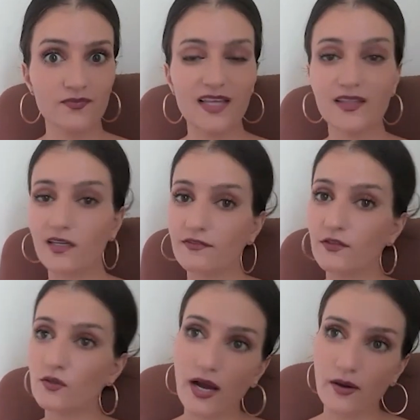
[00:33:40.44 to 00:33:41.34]
And then a
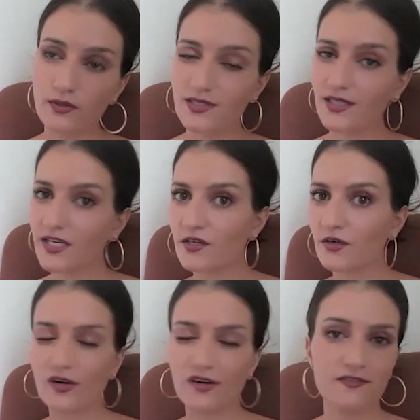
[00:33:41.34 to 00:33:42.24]
few hours later
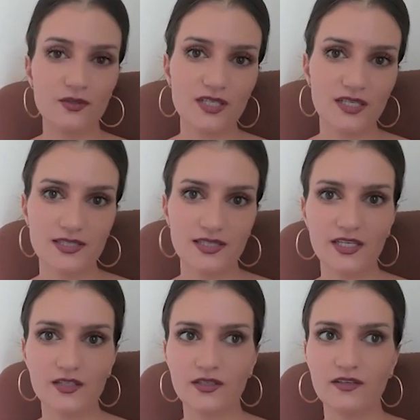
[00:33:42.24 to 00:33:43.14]
or a few days
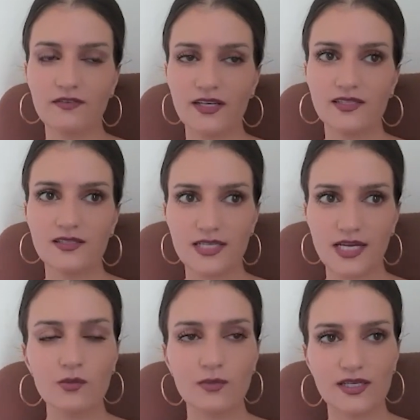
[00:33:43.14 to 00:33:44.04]
later, if I
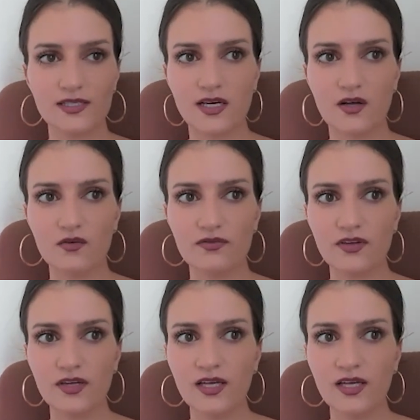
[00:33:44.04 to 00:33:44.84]
tell myself,